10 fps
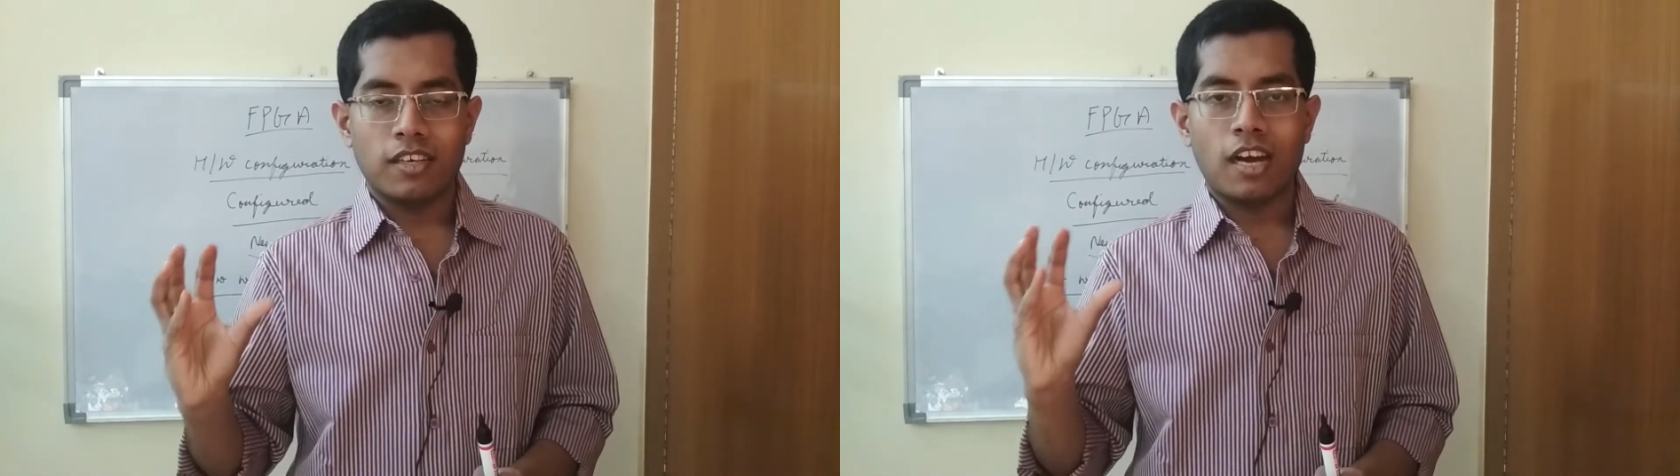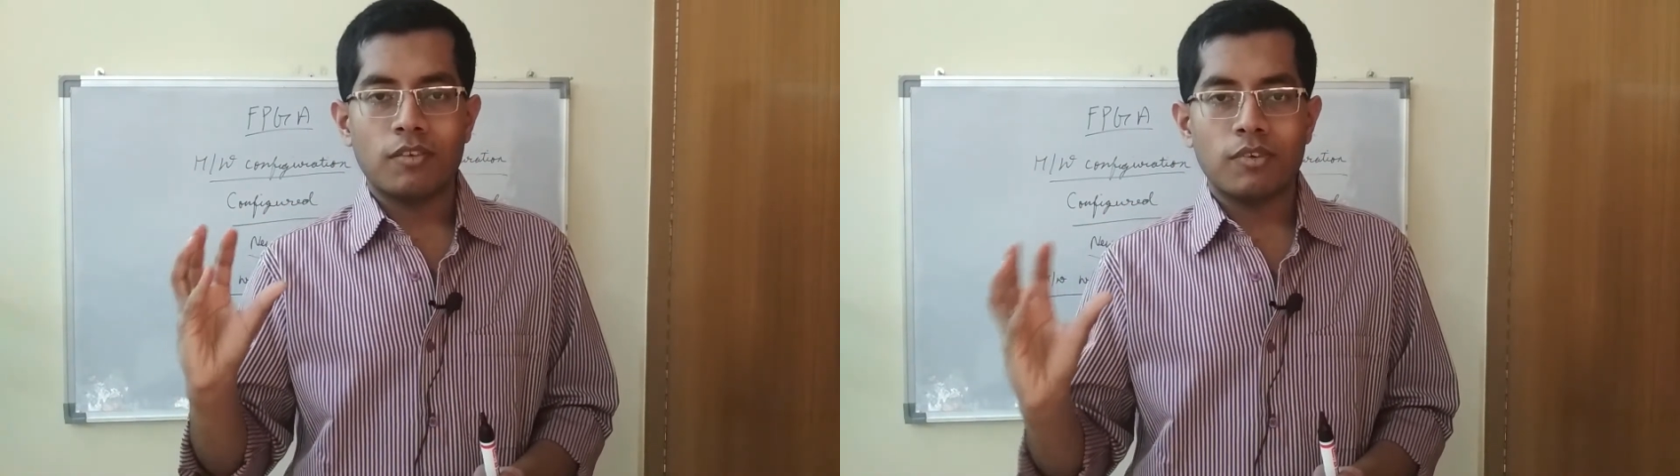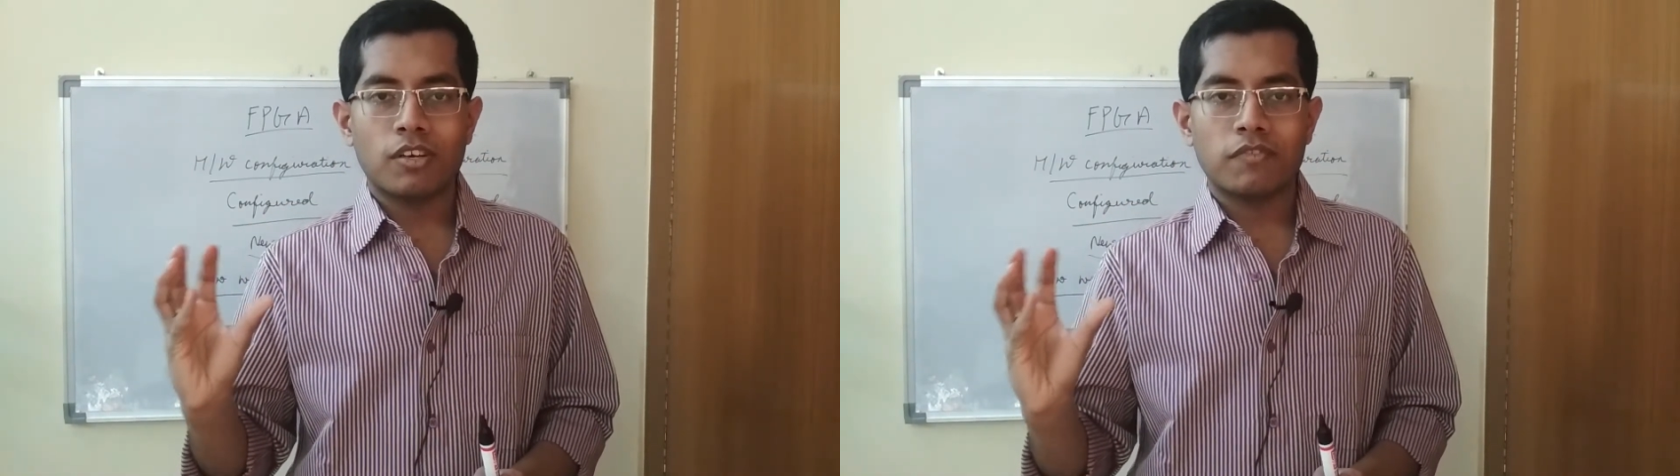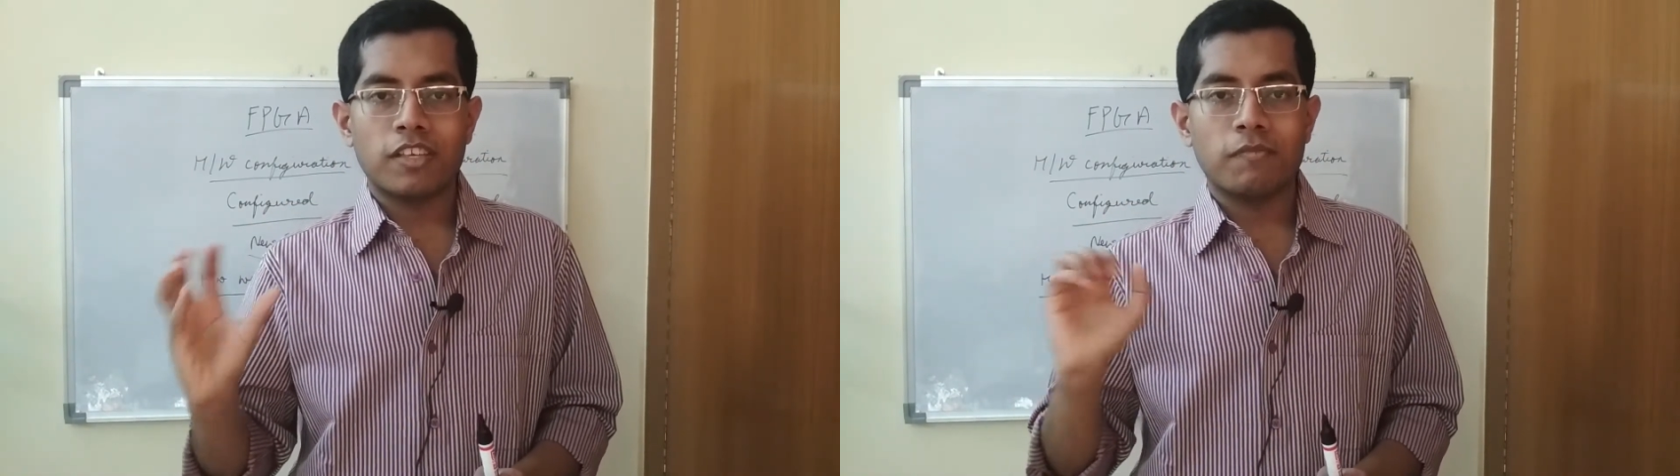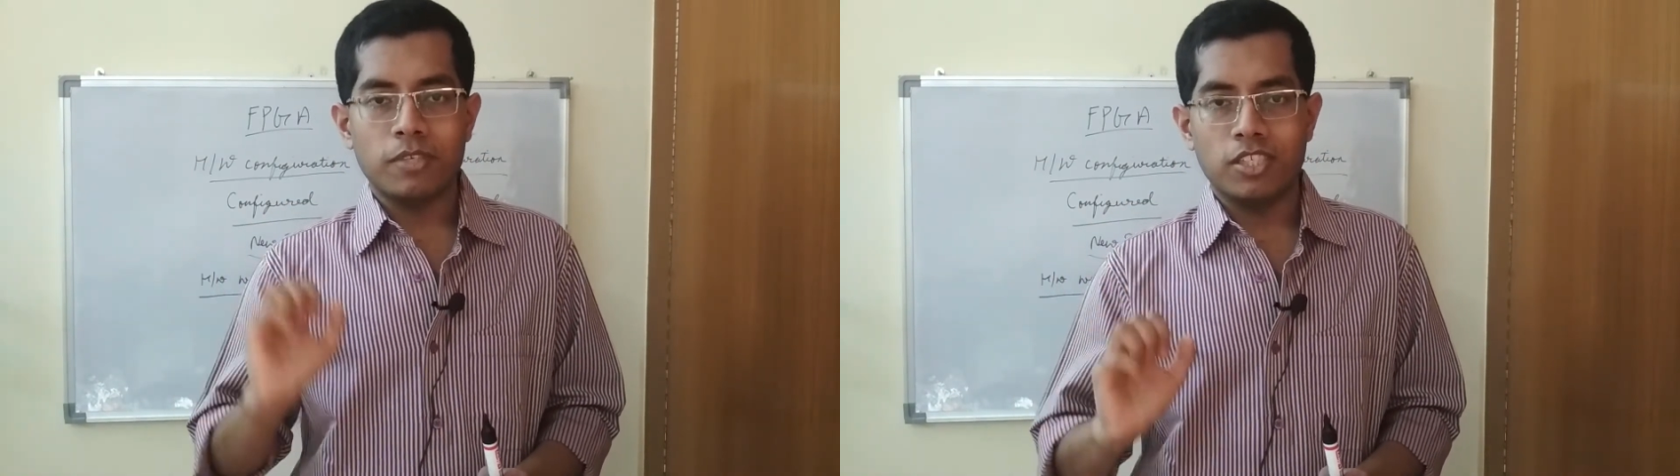hardware of
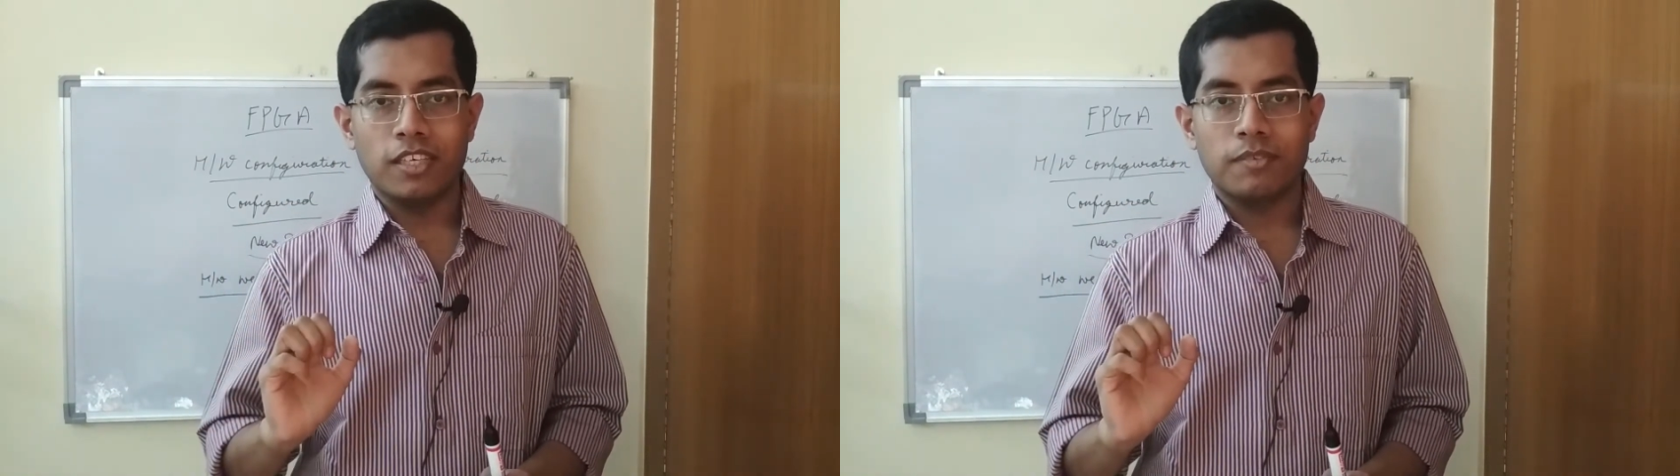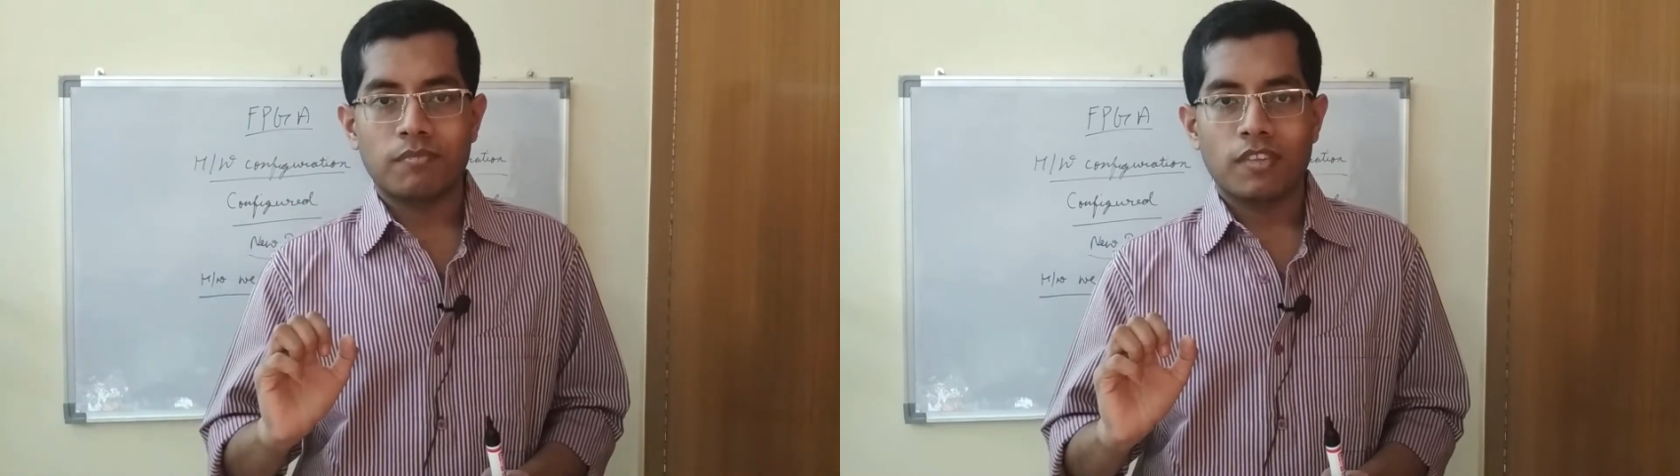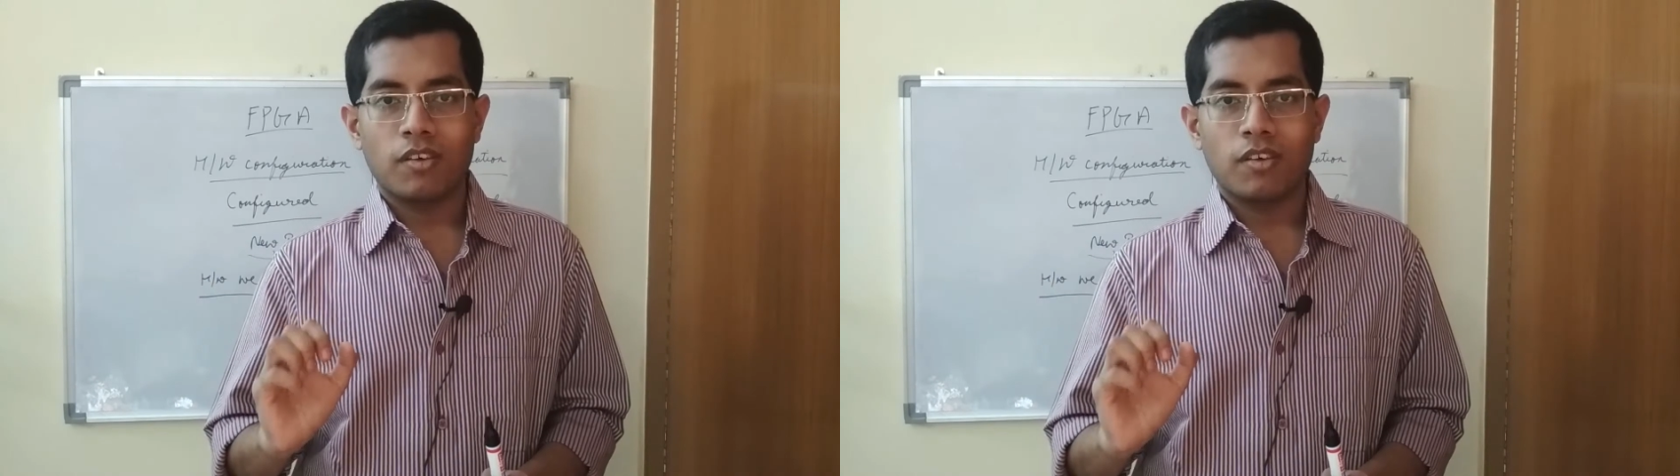the FPGA.